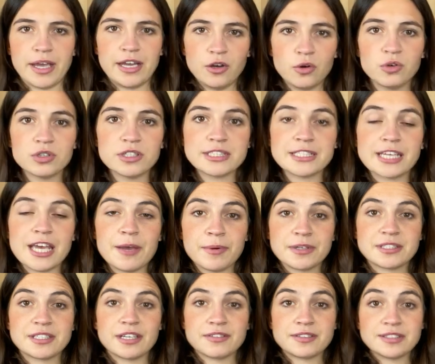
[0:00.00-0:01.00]
in order to keep
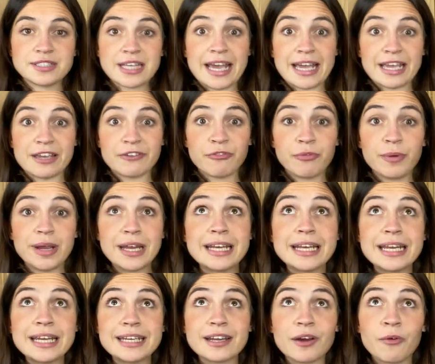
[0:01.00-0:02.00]
ourselves safe, we
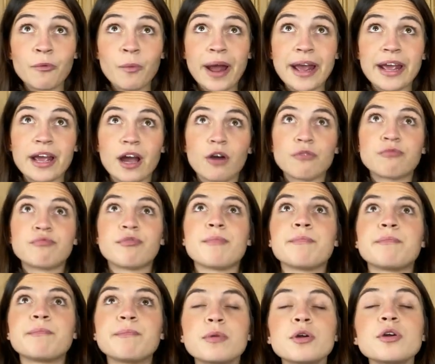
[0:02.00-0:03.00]
need a way of
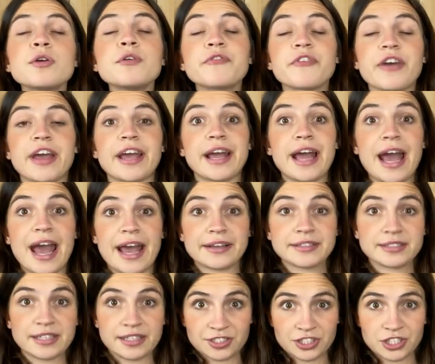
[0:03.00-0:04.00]
removing
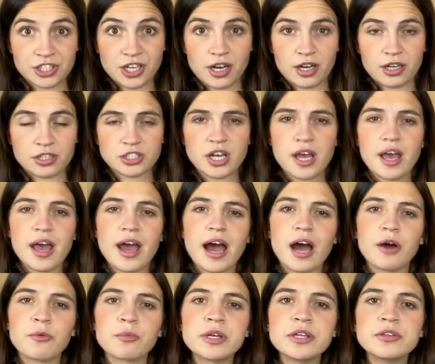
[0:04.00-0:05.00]
excess charge,
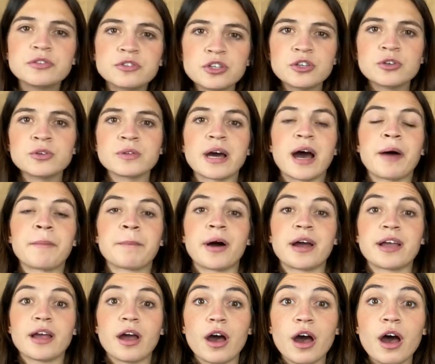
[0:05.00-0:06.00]
and we do that
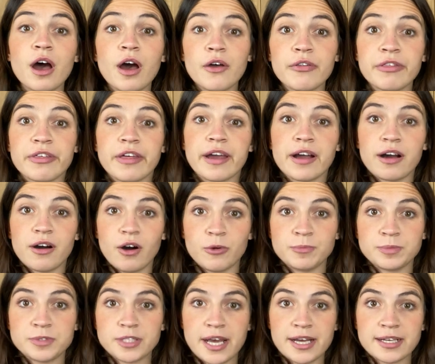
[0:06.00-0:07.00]
by earthing
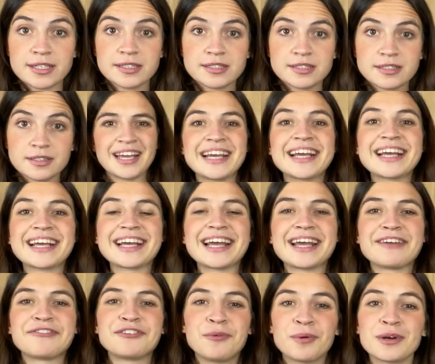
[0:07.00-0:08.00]
objects.
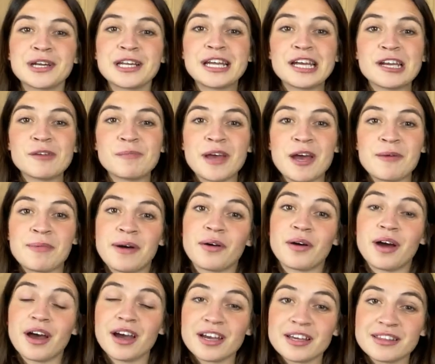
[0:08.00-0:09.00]
If you want to learn a bit
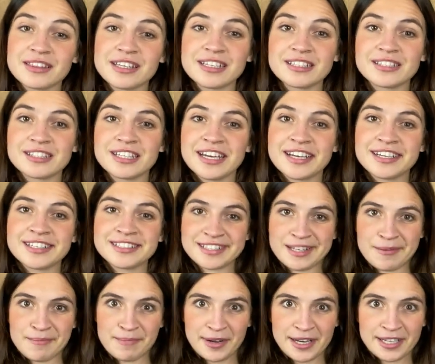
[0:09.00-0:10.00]
about earthing things,
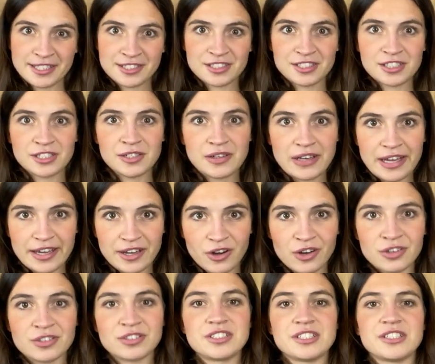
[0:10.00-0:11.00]
then please do click
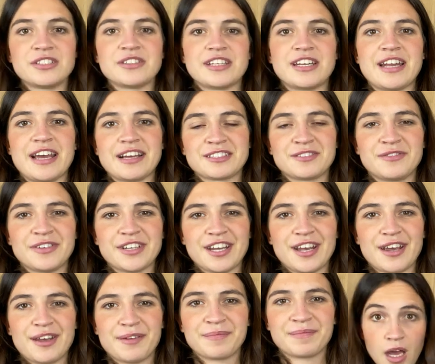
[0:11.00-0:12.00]
onto the next
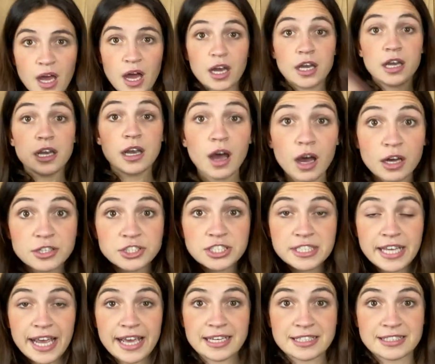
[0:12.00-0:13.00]
video. A
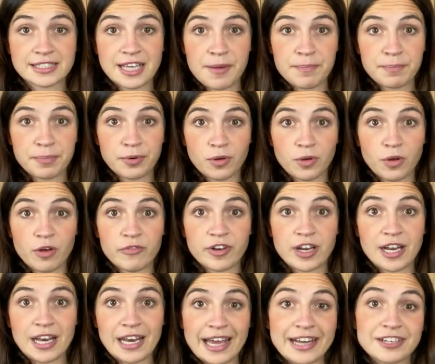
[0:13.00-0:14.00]
large-scale example of
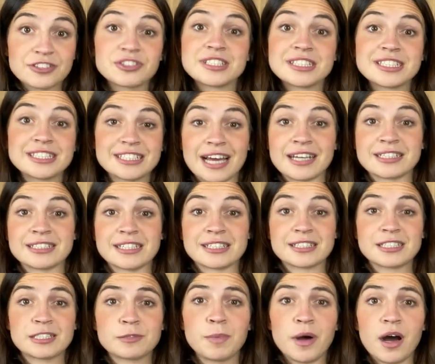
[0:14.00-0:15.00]
an electrostatic
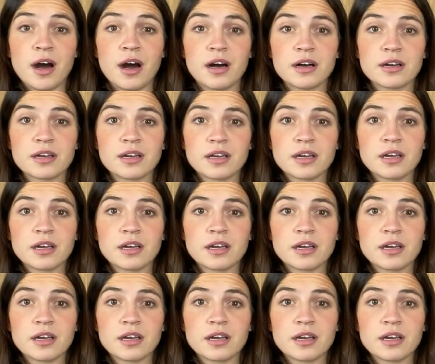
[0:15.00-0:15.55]
spark